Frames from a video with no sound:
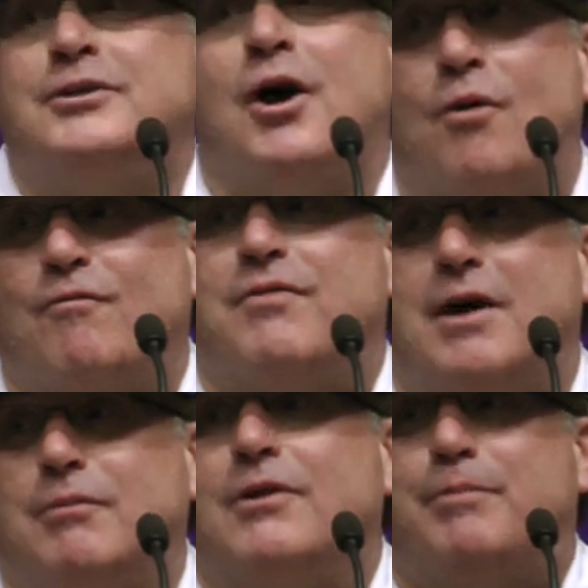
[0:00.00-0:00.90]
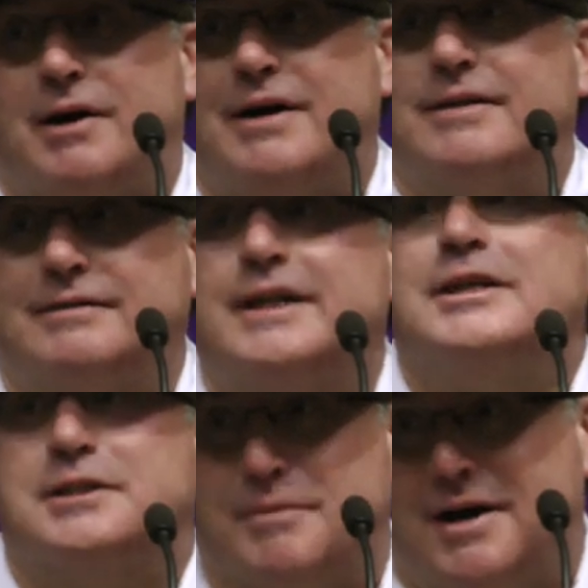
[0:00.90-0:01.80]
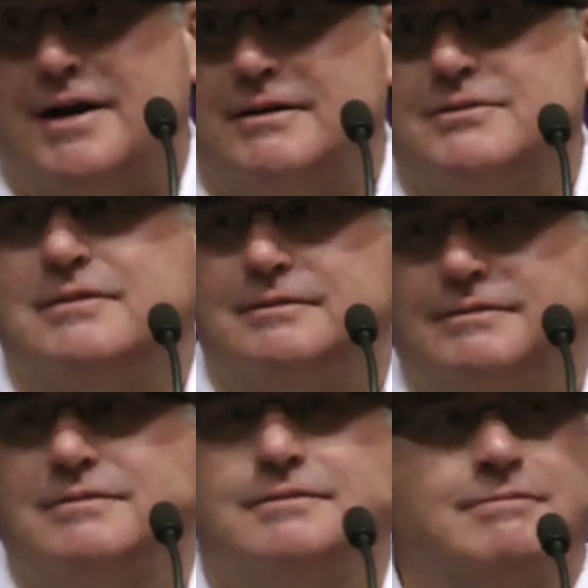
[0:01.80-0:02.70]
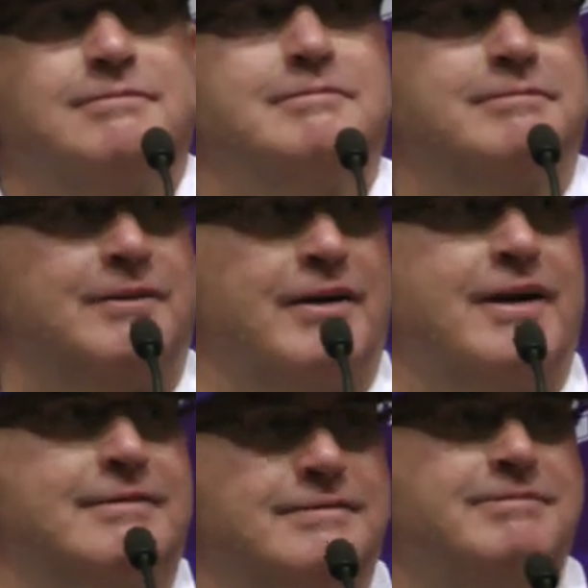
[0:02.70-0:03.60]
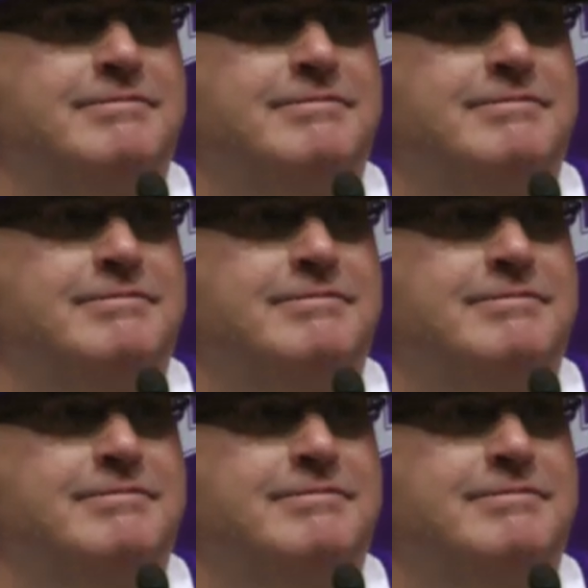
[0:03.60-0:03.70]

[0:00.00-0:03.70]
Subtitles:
Don't fumble a punt. He smiles. Okay?